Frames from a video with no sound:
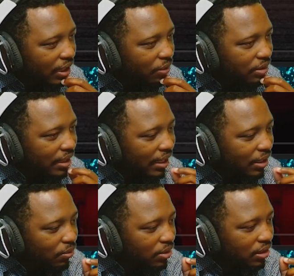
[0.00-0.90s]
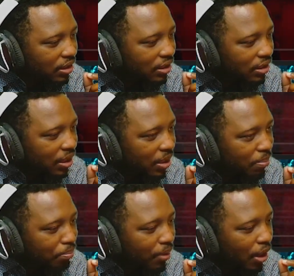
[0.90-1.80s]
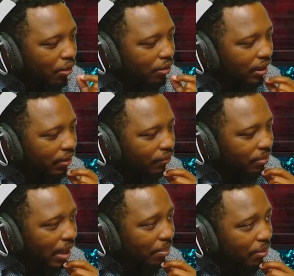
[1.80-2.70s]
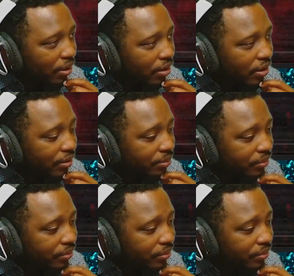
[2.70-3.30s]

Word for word: It was like he was just borrowing it from that point on.